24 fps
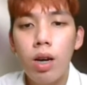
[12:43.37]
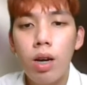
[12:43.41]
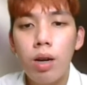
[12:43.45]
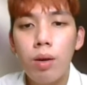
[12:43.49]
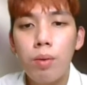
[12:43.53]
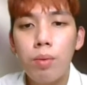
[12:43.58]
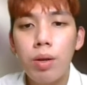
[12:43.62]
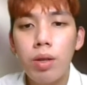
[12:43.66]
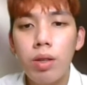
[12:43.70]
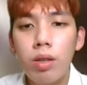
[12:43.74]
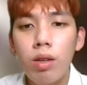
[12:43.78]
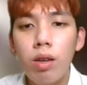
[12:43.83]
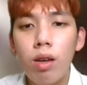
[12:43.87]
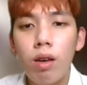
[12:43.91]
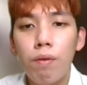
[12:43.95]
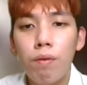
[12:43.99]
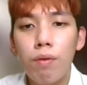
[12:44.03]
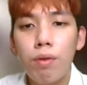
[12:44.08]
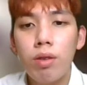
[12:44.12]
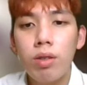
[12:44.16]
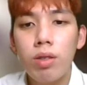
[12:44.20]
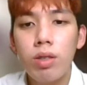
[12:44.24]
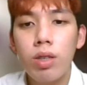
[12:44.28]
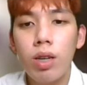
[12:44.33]
Greater
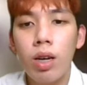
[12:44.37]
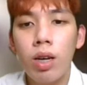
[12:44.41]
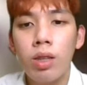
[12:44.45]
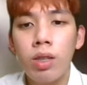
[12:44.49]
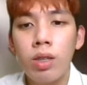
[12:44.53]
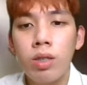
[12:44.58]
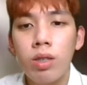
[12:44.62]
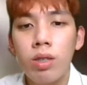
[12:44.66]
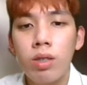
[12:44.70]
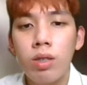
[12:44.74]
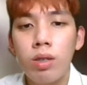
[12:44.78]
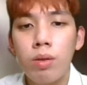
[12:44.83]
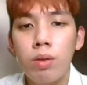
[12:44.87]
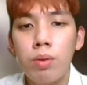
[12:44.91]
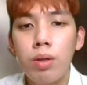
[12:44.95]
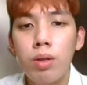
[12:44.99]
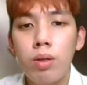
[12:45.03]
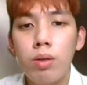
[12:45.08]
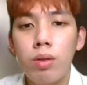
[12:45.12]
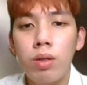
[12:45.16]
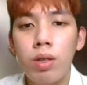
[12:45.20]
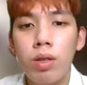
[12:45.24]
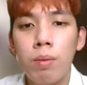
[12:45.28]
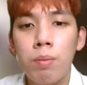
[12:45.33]
efforts are necessary
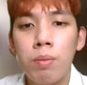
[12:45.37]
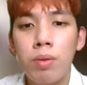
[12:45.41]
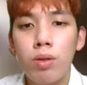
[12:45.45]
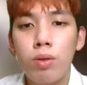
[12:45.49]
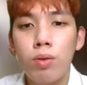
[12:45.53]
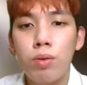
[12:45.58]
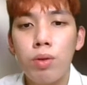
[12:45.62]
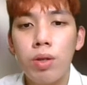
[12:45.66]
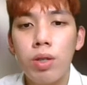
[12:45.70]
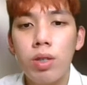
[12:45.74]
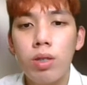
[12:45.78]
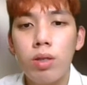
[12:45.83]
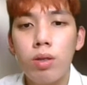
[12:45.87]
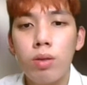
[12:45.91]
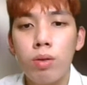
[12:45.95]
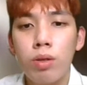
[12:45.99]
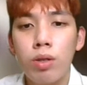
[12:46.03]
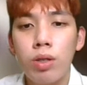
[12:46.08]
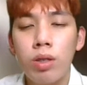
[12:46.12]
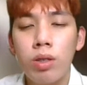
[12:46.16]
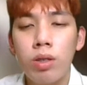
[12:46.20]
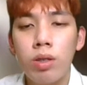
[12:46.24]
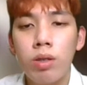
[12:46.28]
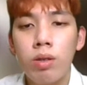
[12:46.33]
to demonstrate
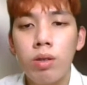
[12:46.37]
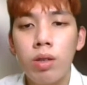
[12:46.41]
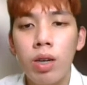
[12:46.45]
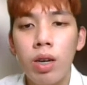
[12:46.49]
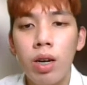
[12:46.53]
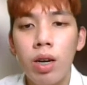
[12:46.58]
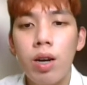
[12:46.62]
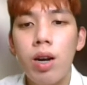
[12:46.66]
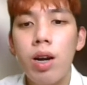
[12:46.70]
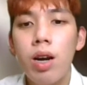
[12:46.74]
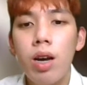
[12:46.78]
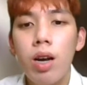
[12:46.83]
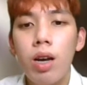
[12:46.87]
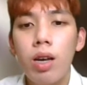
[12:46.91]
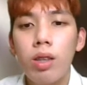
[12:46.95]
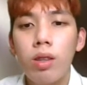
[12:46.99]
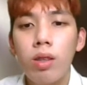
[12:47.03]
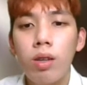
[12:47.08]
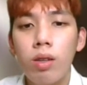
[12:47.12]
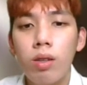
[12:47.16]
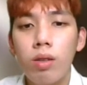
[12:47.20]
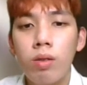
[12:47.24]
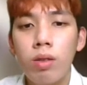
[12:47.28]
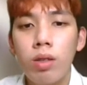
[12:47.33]
societal care
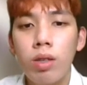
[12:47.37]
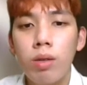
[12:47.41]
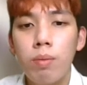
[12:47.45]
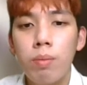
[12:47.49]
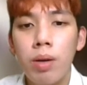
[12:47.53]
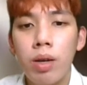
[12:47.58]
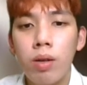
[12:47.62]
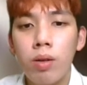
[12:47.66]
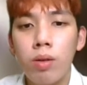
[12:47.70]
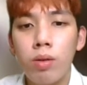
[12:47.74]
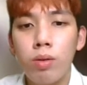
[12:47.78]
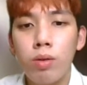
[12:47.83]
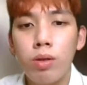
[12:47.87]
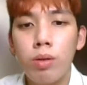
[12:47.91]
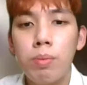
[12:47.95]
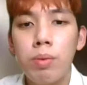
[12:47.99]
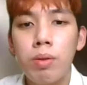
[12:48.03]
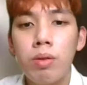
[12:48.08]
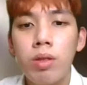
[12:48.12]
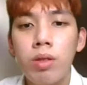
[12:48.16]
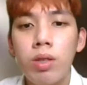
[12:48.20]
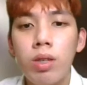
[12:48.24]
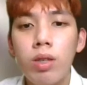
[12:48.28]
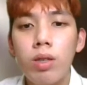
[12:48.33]
not only by
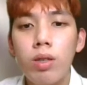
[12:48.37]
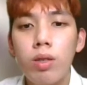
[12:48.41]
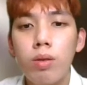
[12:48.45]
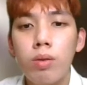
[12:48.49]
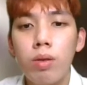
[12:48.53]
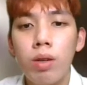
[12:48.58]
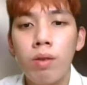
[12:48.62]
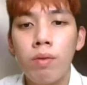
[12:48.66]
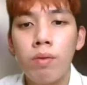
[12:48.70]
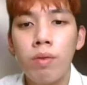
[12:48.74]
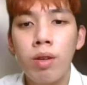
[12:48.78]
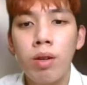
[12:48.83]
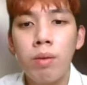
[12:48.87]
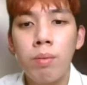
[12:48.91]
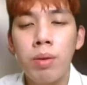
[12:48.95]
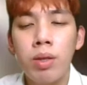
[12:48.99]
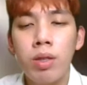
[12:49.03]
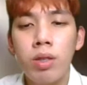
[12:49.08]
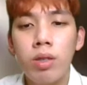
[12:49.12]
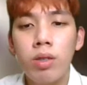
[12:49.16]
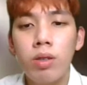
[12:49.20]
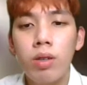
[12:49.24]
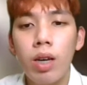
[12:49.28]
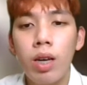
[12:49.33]
contributing to
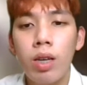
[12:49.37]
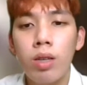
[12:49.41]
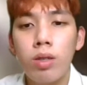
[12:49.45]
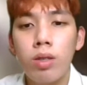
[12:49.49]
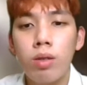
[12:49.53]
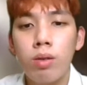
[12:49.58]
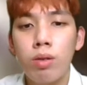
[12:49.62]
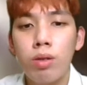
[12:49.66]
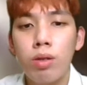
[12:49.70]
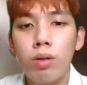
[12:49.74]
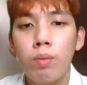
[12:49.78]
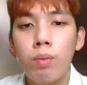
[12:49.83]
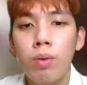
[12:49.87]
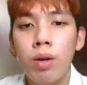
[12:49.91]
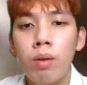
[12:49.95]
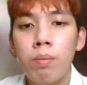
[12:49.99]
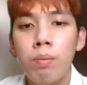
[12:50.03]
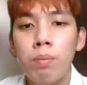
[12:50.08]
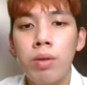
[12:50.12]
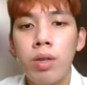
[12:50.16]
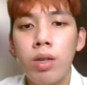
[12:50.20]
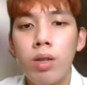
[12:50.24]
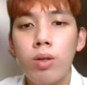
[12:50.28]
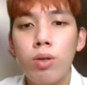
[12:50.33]
environmental and social
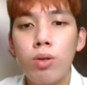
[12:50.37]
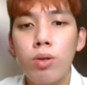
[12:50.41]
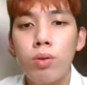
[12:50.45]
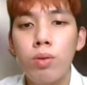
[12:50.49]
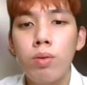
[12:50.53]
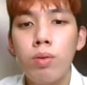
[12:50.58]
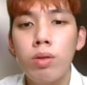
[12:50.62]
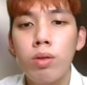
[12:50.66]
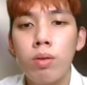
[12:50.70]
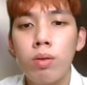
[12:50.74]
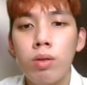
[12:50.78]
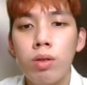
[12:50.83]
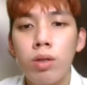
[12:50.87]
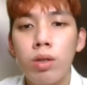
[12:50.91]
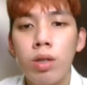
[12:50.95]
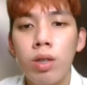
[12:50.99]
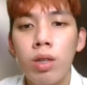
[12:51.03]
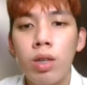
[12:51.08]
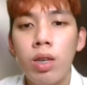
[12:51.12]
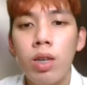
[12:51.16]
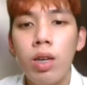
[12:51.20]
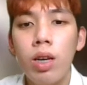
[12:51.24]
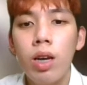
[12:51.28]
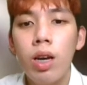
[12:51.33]
well-being through
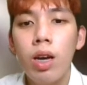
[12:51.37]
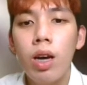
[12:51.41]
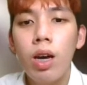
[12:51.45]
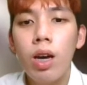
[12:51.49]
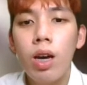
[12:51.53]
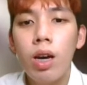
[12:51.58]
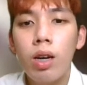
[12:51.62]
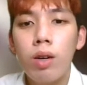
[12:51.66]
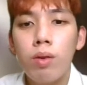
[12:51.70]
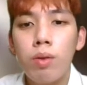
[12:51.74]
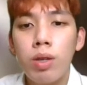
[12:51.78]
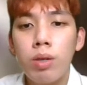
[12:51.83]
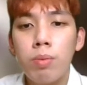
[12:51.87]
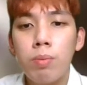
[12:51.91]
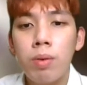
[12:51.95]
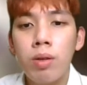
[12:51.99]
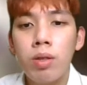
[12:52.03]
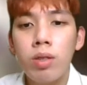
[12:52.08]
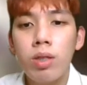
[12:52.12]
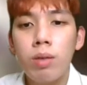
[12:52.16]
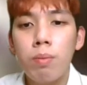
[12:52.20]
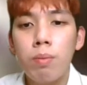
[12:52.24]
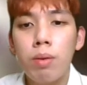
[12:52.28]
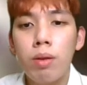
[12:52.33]
socially
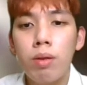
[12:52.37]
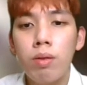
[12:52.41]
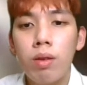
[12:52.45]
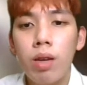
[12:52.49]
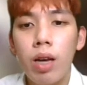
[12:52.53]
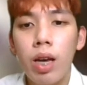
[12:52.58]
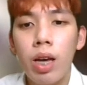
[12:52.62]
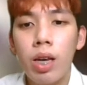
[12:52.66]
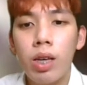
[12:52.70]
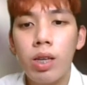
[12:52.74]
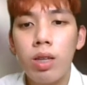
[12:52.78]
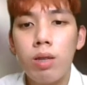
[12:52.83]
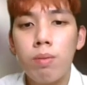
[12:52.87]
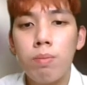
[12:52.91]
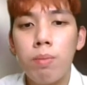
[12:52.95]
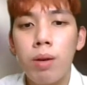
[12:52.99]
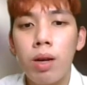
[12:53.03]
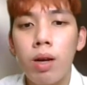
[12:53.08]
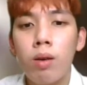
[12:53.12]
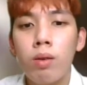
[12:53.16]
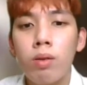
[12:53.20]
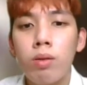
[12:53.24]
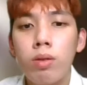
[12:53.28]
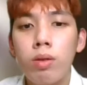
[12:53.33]
responsible acts,
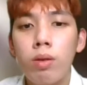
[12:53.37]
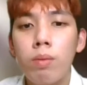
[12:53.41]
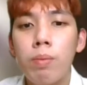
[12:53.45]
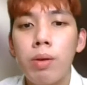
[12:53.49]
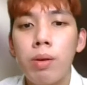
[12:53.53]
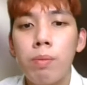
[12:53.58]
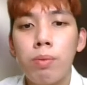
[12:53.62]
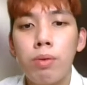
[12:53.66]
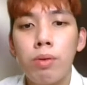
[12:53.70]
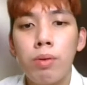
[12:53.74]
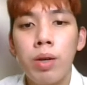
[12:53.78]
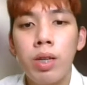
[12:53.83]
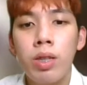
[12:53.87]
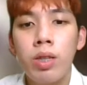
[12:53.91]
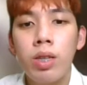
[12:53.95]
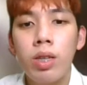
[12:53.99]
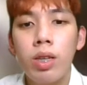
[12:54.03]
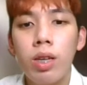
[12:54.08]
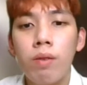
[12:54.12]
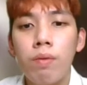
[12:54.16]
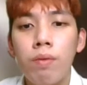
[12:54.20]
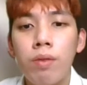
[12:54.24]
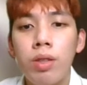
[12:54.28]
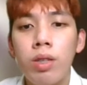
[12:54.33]
but also by
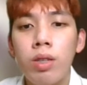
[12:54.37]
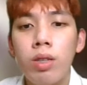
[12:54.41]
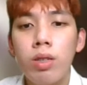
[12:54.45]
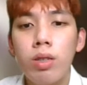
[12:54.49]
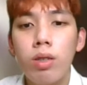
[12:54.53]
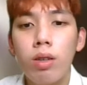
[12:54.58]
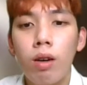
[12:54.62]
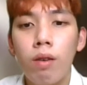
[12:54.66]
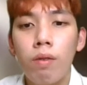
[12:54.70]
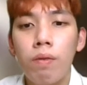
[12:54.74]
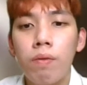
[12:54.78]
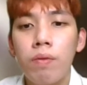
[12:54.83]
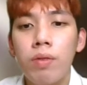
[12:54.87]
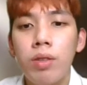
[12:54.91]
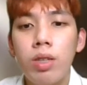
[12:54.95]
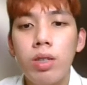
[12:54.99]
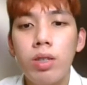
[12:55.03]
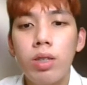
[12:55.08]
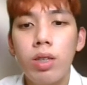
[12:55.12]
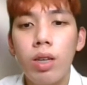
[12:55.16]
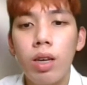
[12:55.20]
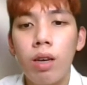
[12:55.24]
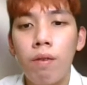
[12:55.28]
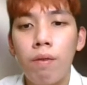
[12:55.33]
providing evidence of
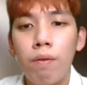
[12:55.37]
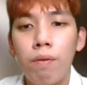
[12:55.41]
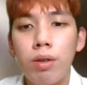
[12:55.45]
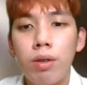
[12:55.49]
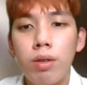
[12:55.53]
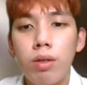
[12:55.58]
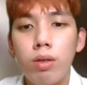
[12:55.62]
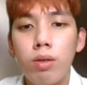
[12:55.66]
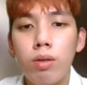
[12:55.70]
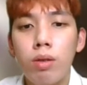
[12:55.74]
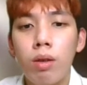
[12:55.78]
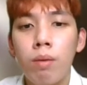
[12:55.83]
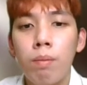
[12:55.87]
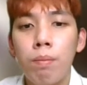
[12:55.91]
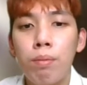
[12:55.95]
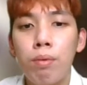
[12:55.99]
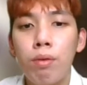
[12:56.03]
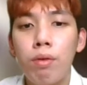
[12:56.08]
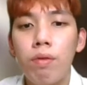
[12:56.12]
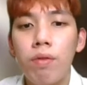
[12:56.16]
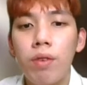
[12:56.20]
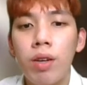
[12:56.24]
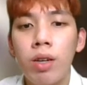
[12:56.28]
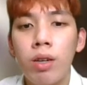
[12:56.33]
these efforts to
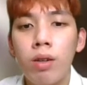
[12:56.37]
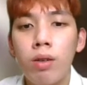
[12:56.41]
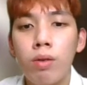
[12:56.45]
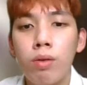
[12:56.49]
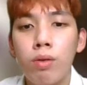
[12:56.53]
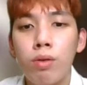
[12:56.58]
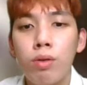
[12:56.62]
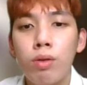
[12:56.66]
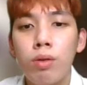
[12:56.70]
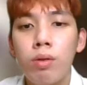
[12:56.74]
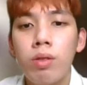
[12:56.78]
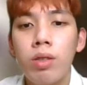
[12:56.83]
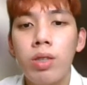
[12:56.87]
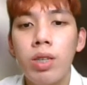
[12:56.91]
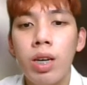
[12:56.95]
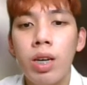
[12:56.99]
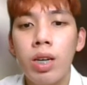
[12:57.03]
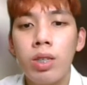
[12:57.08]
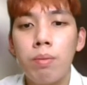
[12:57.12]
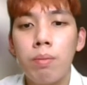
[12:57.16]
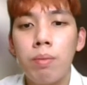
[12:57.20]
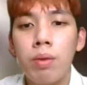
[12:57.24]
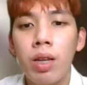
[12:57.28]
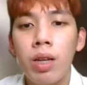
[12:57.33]
improve and control their
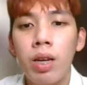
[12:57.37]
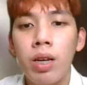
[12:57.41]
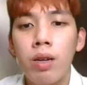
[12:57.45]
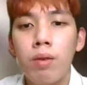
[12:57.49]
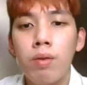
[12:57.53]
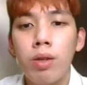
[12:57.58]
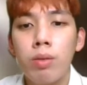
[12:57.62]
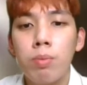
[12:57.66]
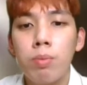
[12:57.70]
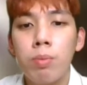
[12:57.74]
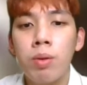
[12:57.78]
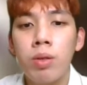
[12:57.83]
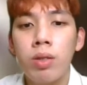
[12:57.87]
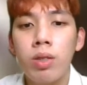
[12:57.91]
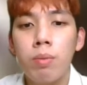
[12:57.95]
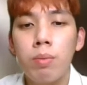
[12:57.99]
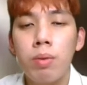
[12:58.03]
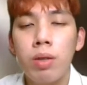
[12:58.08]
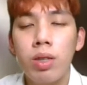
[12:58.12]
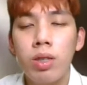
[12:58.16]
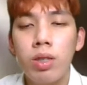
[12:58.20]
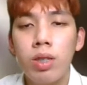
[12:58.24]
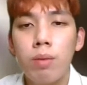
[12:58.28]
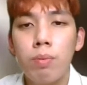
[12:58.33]
supplier
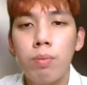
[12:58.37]
responsibility